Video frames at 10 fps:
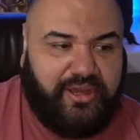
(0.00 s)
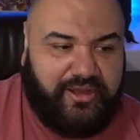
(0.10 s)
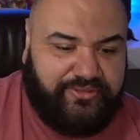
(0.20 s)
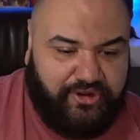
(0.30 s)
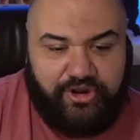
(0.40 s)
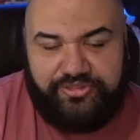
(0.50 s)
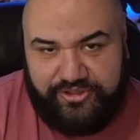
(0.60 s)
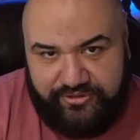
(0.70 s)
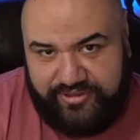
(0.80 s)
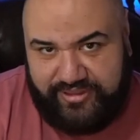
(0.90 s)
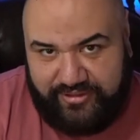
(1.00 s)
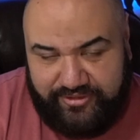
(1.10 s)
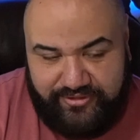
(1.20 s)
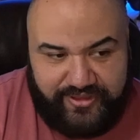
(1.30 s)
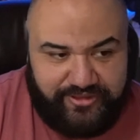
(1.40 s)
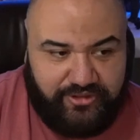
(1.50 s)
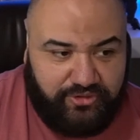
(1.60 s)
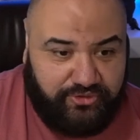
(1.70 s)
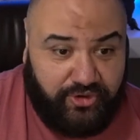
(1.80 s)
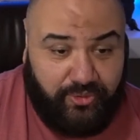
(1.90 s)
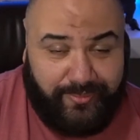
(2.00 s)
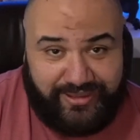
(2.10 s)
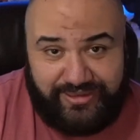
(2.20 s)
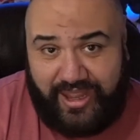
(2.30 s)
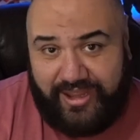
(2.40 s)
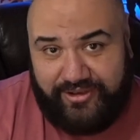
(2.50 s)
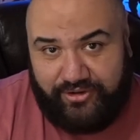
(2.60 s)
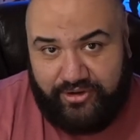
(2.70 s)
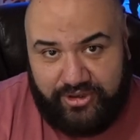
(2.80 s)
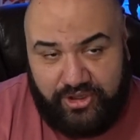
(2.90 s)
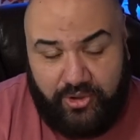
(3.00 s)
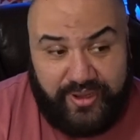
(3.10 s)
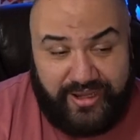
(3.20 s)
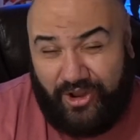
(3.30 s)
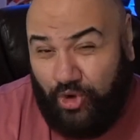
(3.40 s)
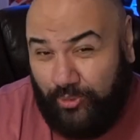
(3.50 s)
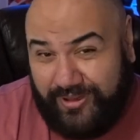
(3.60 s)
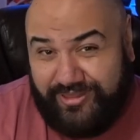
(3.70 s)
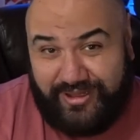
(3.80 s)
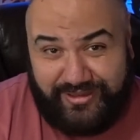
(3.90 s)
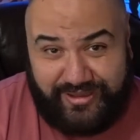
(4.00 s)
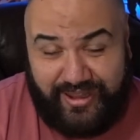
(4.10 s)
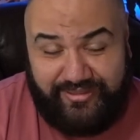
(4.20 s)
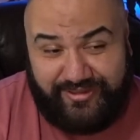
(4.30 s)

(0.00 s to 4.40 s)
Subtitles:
There are theories out there that the little girl may die in the early going, and I hope that's not the case.